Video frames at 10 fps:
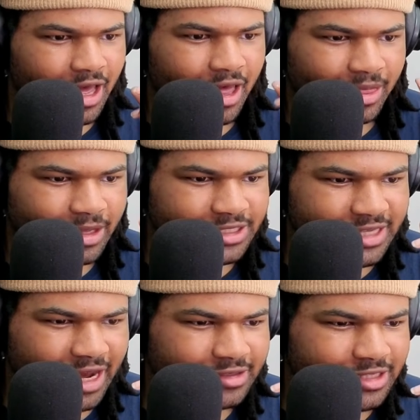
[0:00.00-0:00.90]
the
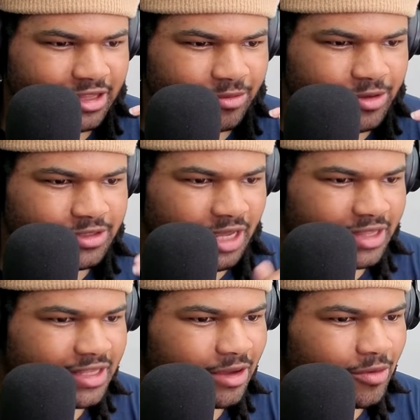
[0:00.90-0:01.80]
sounds that they were using. I
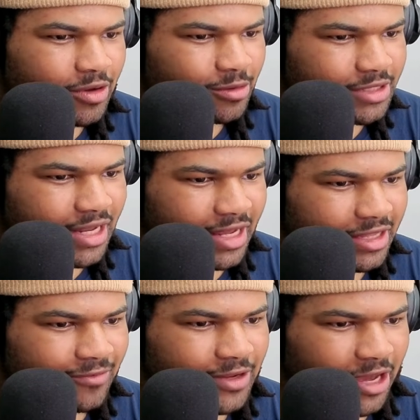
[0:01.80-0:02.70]
think they were using like
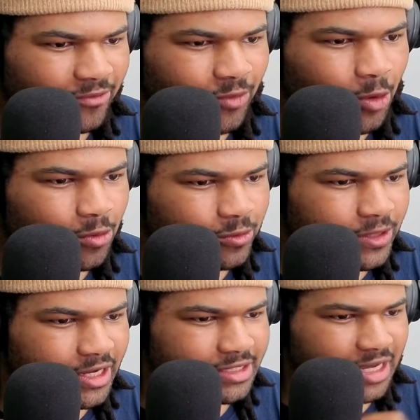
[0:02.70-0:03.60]
different like vocal
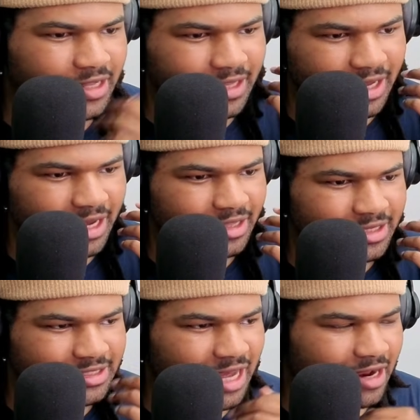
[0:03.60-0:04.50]
things in the
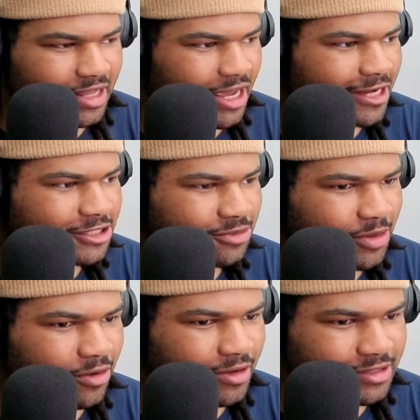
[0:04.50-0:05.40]
sound, the
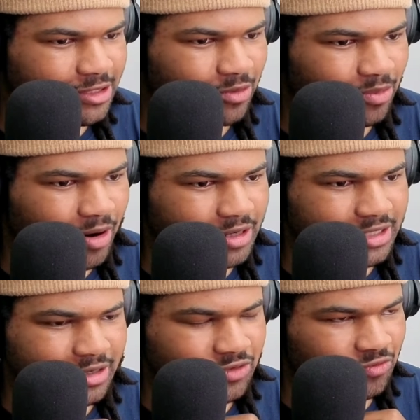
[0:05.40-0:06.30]
instrumental on certain parts.
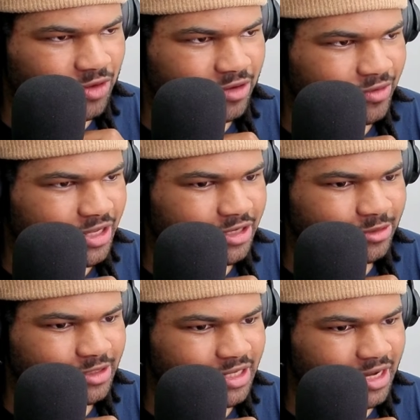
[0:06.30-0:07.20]
That was really really
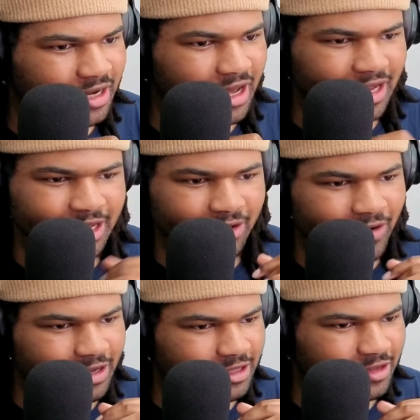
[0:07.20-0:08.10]
interesting. Love
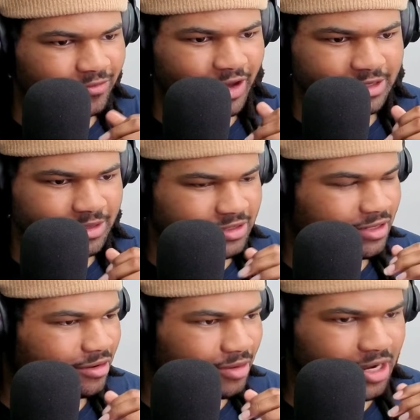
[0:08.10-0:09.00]
how they did the fast pace,
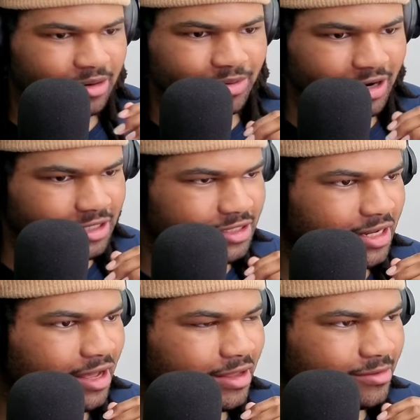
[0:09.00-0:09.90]
kind of percussion,
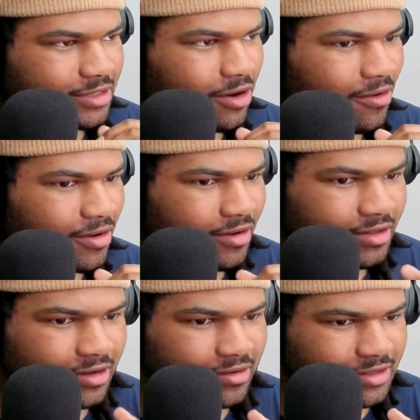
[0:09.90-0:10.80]
how that was going on,
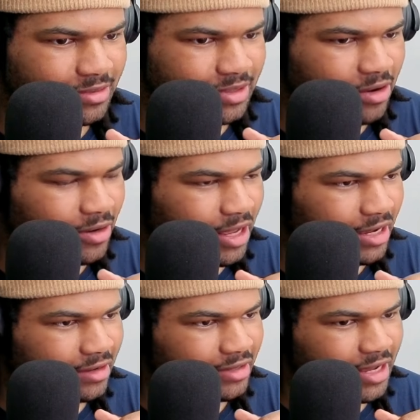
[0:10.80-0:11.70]
the chords that was going
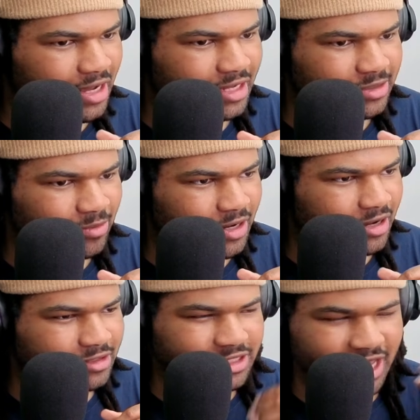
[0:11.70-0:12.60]
down as
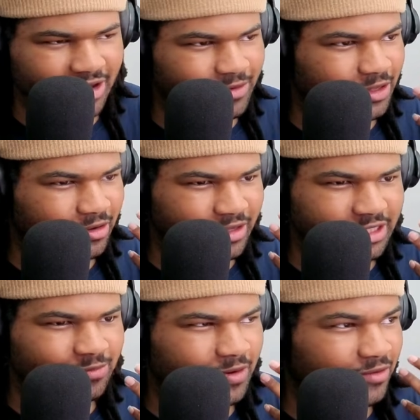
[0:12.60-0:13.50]
well. Just everything on
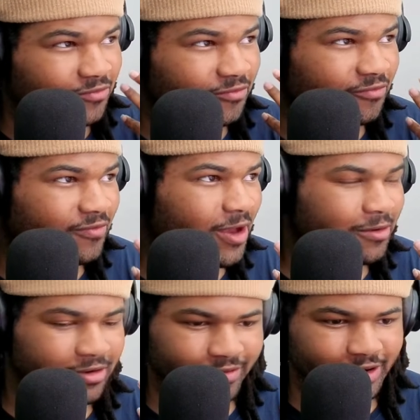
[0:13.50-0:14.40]
this one.
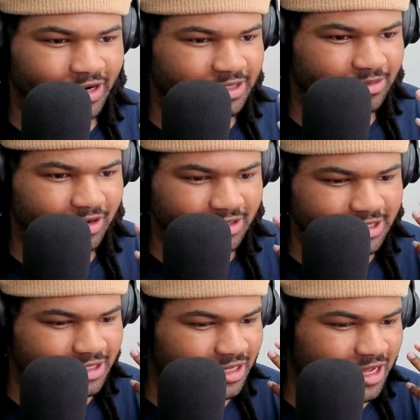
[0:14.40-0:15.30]
Very very nice
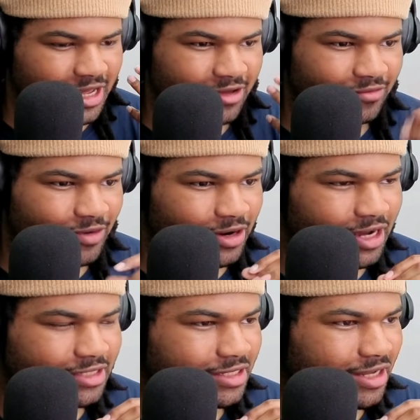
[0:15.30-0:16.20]
production. Very
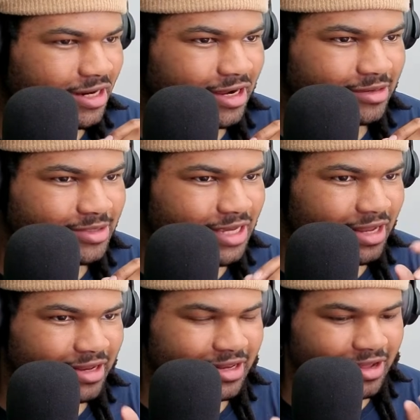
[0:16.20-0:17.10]
nicely done.
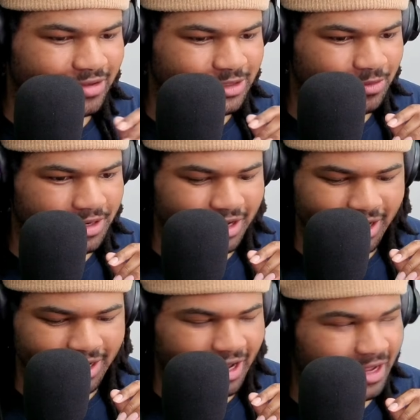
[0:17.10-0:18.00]
100%. Love this one
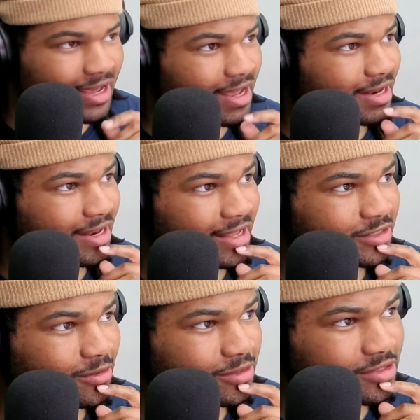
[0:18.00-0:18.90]
a lot. Now let's
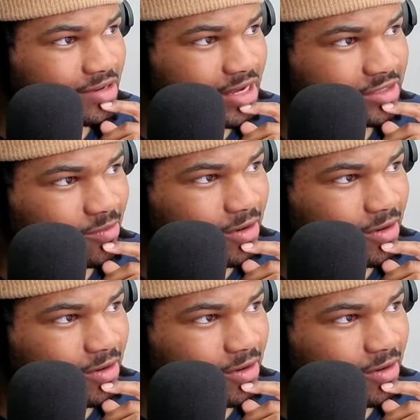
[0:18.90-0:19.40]
go into the next one.